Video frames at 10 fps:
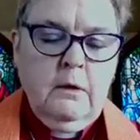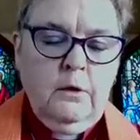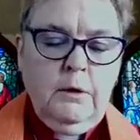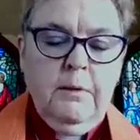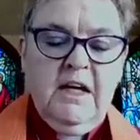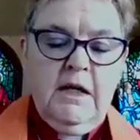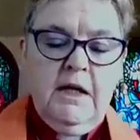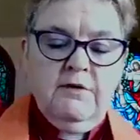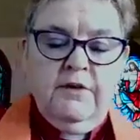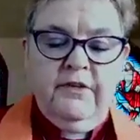who committed
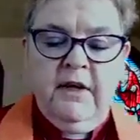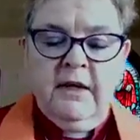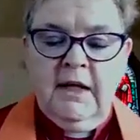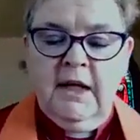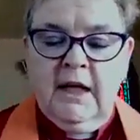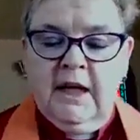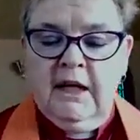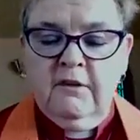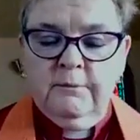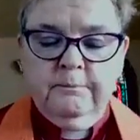everything they
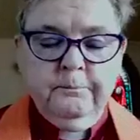have.